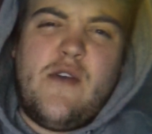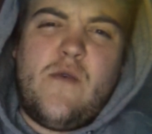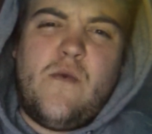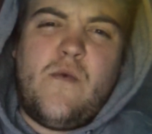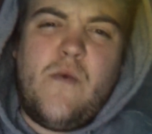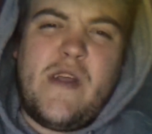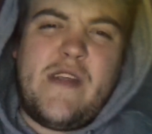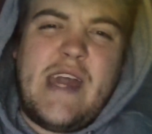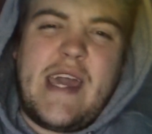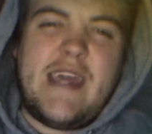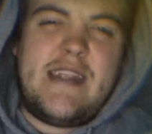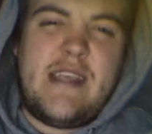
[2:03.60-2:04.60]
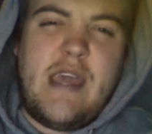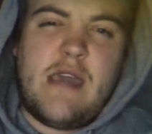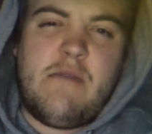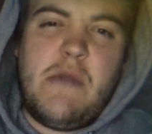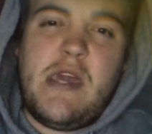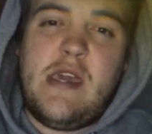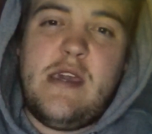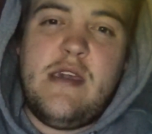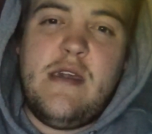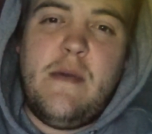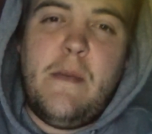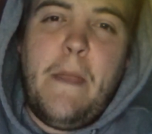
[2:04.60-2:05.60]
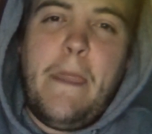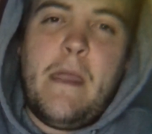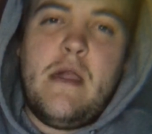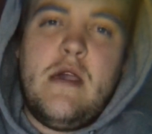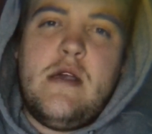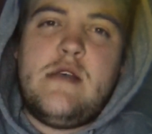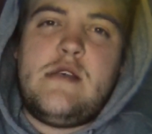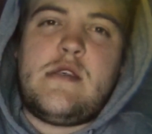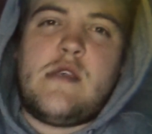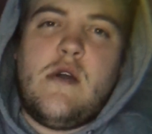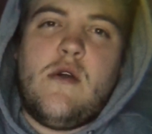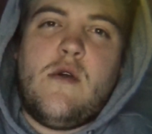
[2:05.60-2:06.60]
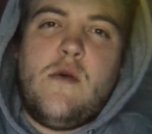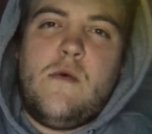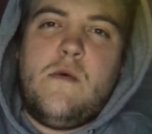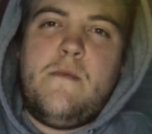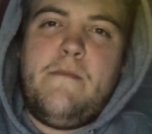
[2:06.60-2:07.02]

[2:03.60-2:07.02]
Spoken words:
know where that could take me. So